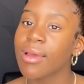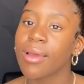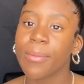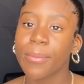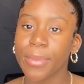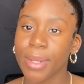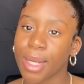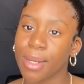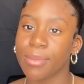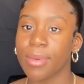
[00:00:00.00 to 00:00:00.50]

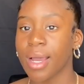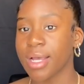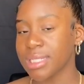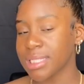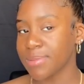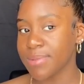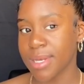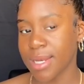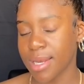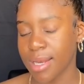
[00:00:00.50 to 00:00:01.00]
but I'm not
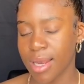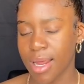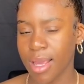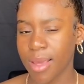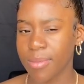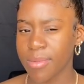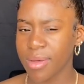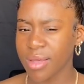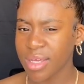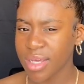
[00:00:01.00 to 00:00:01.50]
spending the
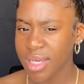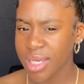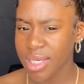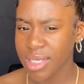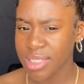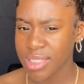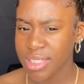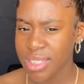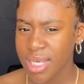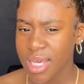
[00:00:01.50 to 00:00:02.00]
night,
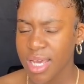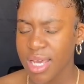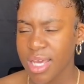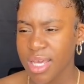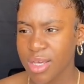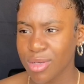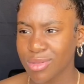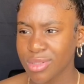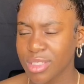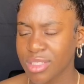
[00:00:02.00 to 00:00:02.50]
because
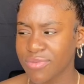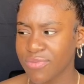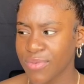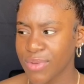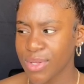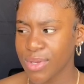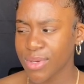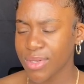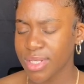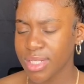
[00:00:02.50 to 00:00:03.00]
it was a
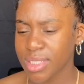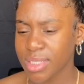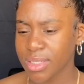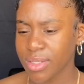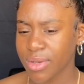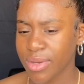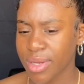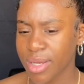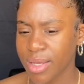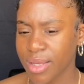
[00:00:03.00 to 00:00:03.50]
video on
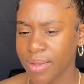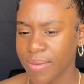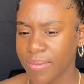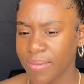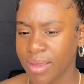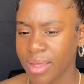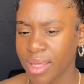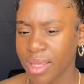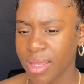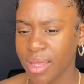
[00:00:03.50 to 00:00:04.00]
Instagram,
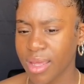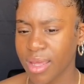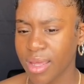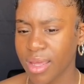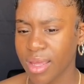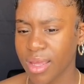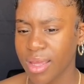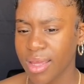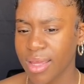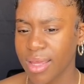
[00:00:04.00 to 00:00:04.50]

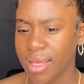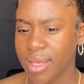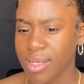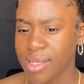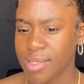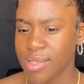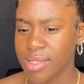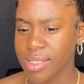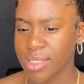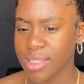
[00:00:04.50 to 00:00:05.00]
and
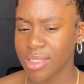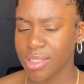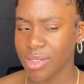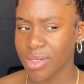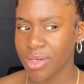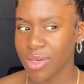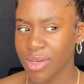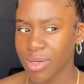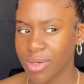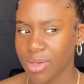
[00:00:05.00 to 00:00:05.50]
this
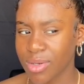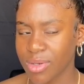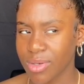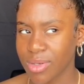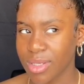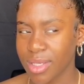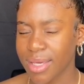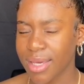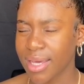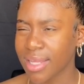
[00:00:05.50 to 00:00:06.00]
girl,
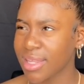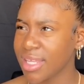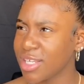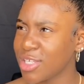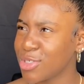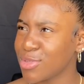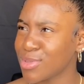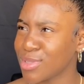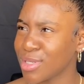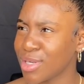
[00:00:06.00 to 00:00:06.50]
yeah, I think
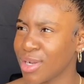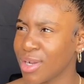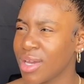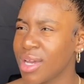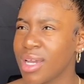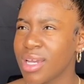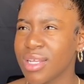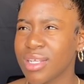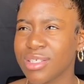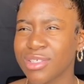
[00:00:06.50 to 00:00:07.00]
she was the girl.
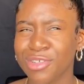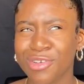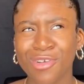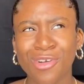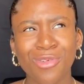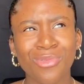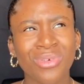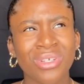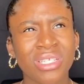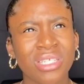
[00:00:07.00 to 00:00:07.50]
This
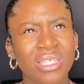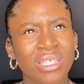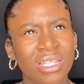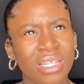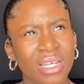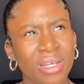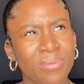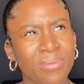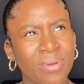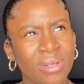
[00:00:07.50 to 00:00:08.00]
girl was
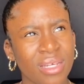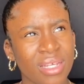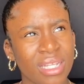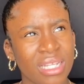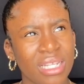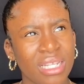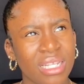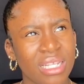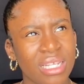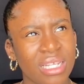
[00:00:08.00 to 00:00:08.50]

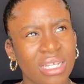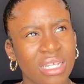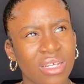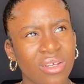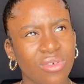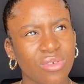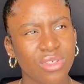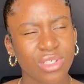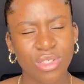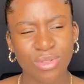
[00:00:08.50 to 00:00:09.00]
sleeping,
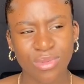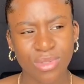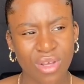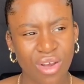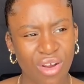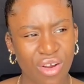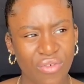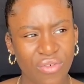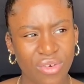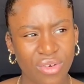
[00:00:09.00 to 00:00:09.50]
or she was on
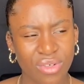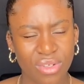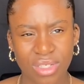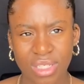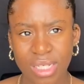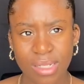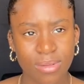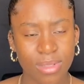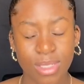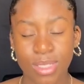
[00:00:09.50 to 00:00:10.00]
her phone or
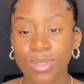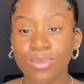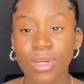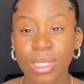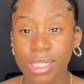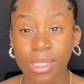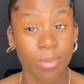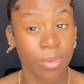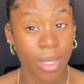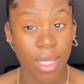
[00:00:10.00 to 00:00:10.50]
something. She
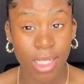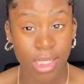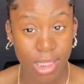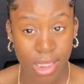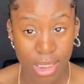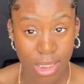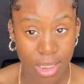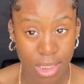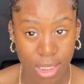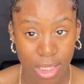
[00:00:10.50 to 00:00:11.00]
wasn't paying
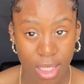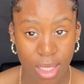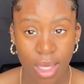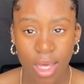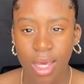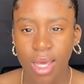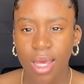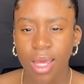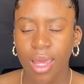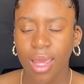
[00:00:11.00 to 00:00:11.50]
attention,
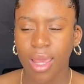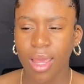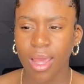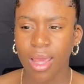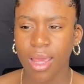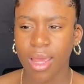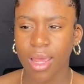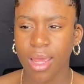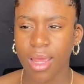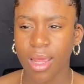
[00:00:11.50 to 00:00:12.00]

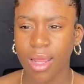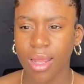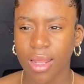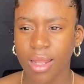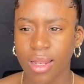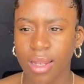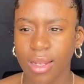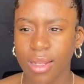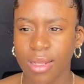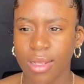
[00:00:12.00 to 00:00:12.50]

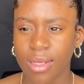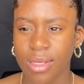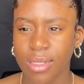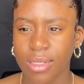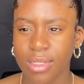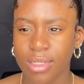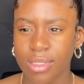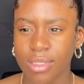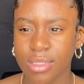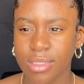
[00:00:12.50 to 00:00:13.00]
and
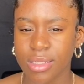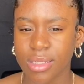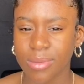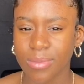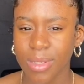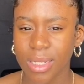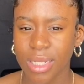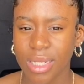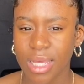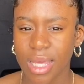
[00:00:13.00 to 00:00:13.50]

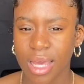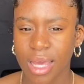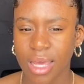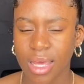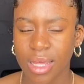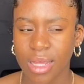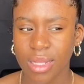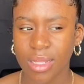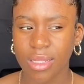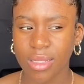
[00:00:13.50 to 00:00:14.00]
somebody
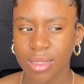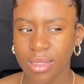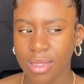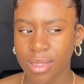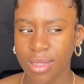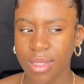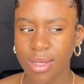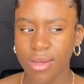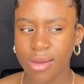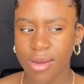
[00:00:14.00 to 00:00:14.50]
had
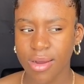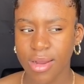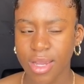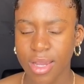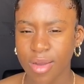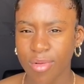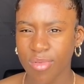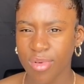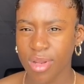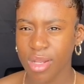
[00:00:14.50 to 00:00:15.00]
lit her
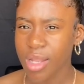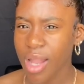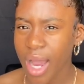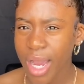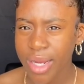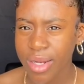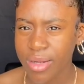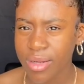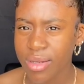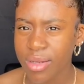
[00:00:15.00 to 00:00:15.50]
hair with a
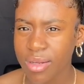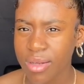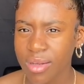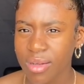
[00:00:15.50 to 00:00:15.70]
lighter,